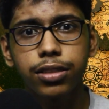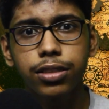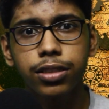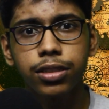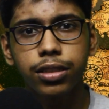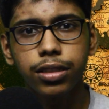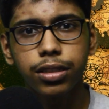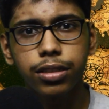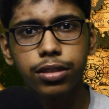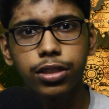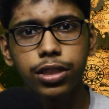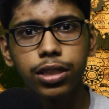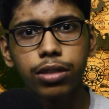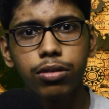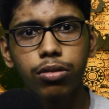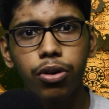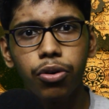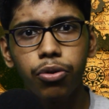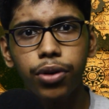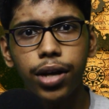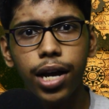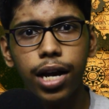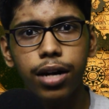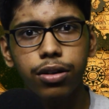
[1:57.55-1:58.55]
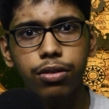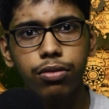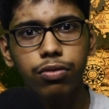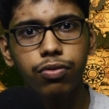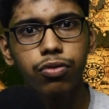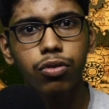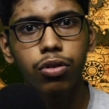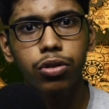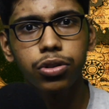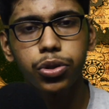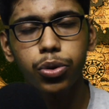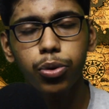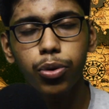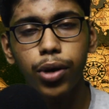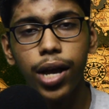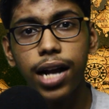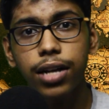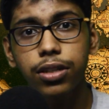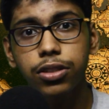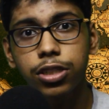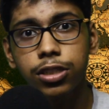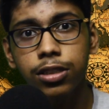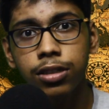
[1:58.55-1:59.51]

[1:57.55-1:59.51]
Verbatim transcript: nuclear reactor, fourth reactor.